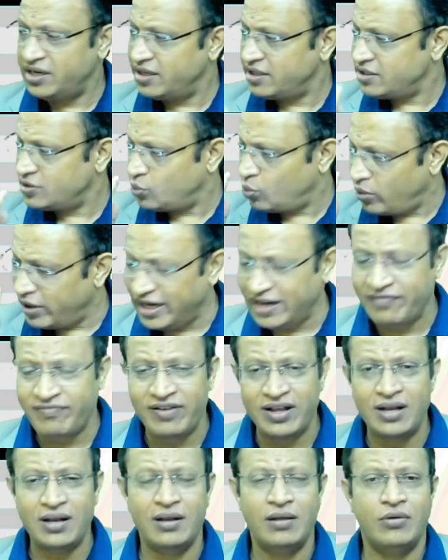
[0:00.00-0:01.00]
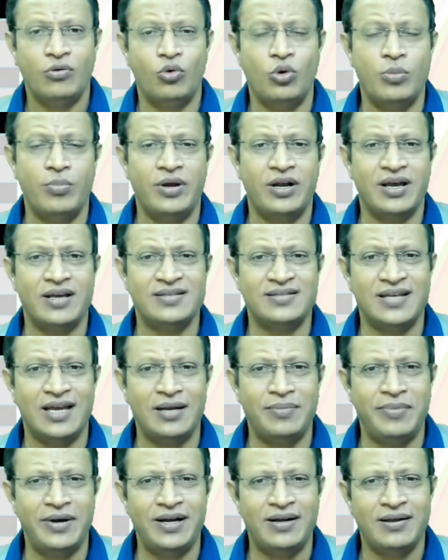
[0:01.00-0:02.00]
does very well homework
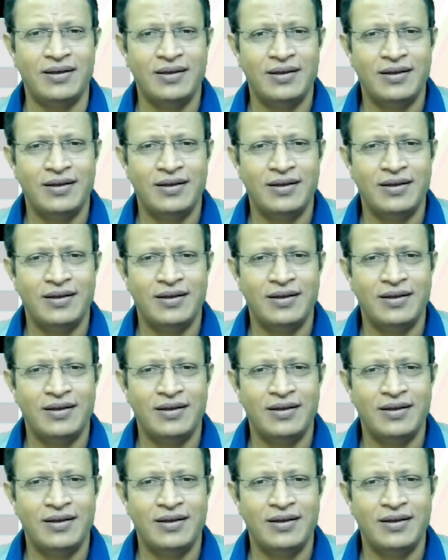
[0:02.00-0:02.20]
assignment,